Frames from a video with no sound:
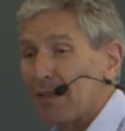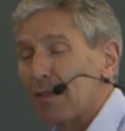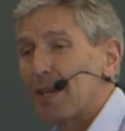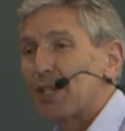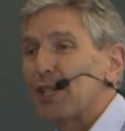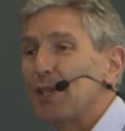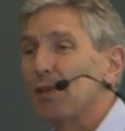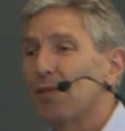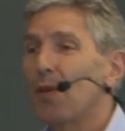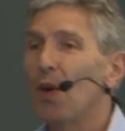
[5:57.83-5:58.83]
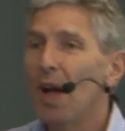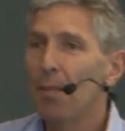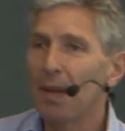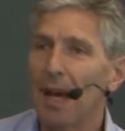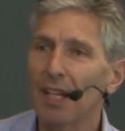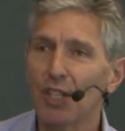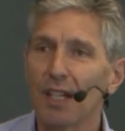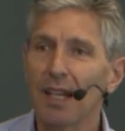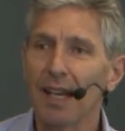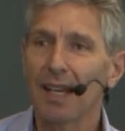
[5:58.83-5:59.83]
information is useful, but
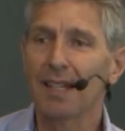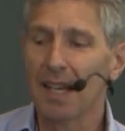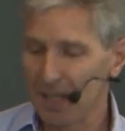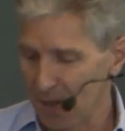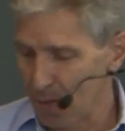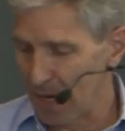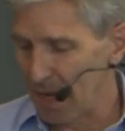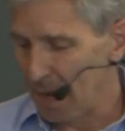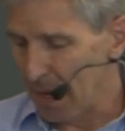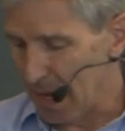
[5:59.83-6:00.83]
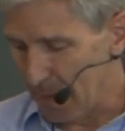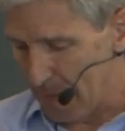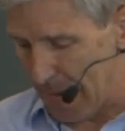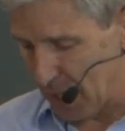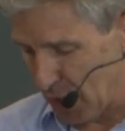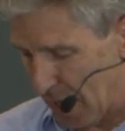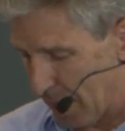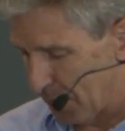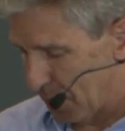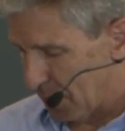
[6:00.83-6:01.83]
actually it doesn't really uh, match
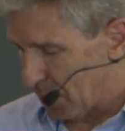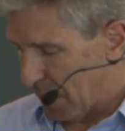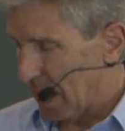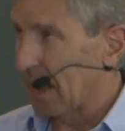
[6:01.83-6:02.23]
up to uh,